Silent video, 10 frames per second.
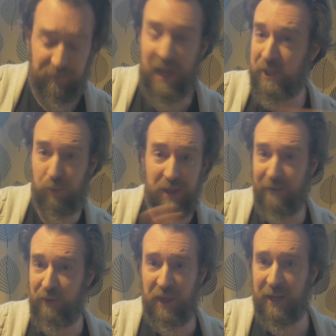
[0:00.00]
That's with
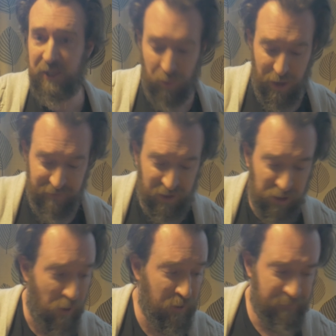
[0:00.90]
everything at 12
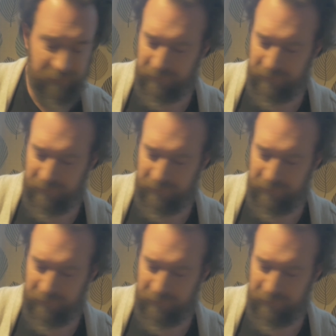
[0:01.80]
o'clock.